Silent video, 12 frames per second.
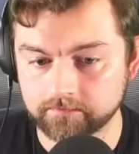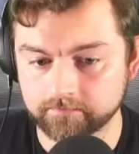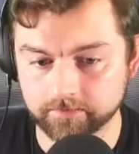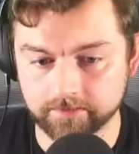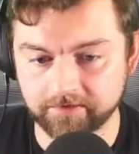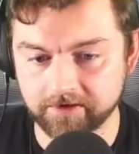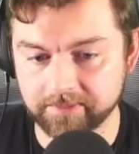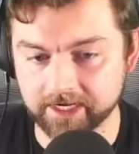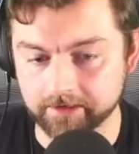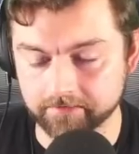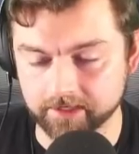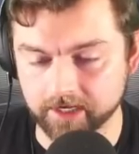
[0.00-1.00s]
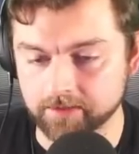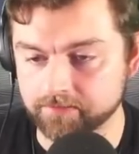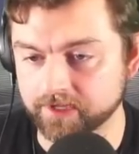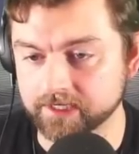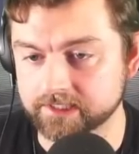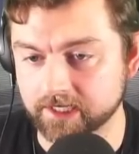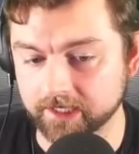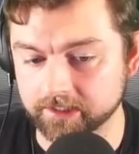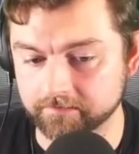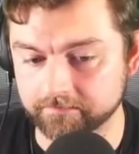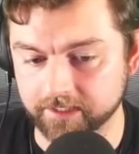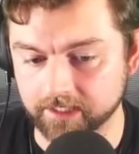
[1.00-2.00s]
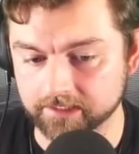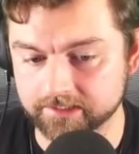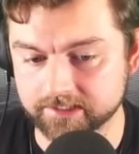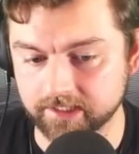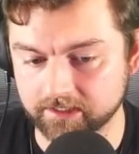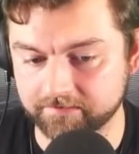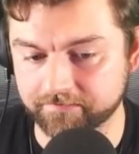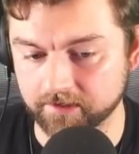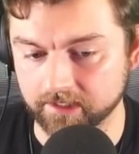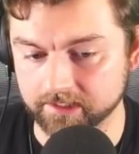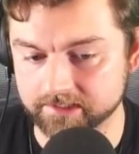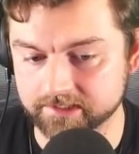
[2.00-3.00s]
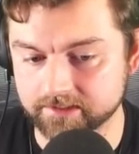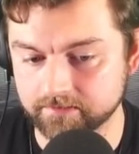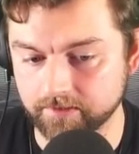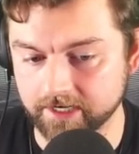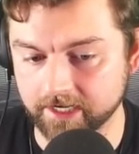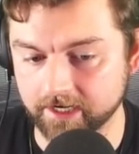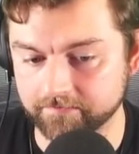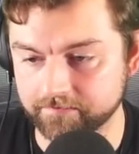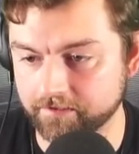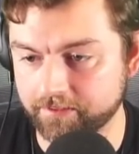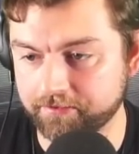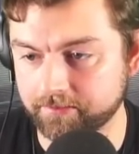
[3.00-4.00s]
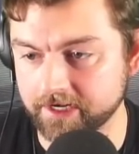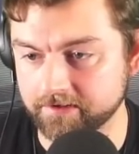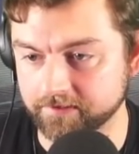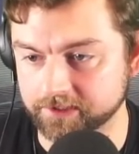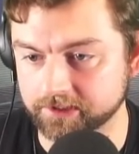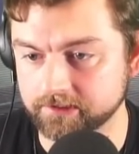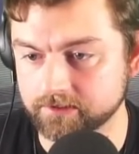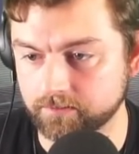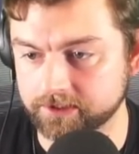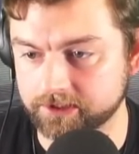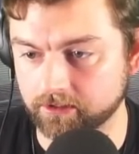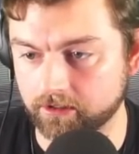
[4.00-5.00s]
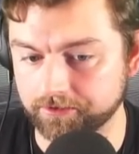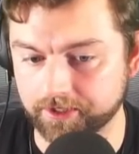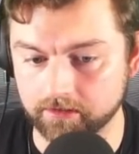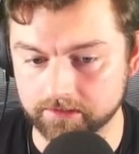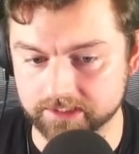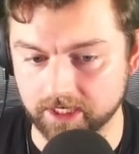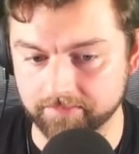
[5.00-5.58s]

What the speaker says: From the very beginning of the game, things kind of suck for us. We have 3 divisions, which all in all is not